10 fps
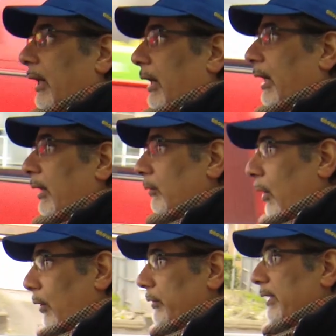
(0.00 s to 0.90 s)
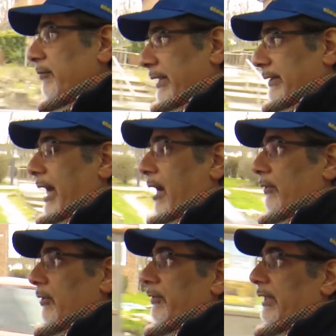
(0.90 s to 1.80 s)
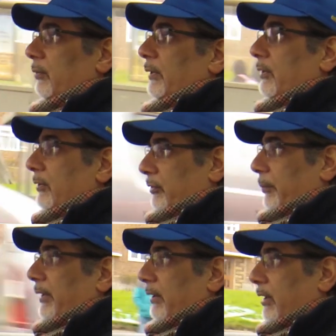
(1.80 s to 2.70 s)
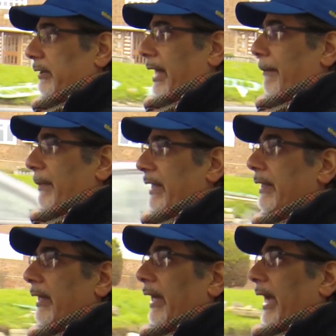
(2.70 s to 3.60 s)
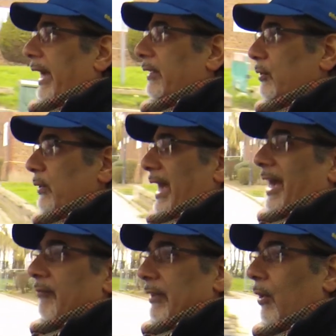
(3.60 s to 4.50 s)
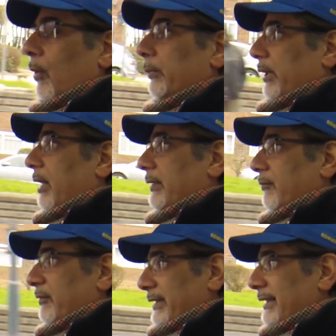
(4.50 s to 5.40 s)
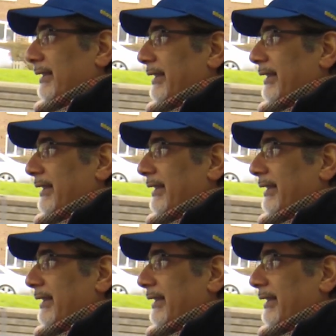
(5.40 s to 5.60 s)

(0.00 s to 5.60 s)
or you live in a town or a village where your trips are not that big, and you have the home charging facility,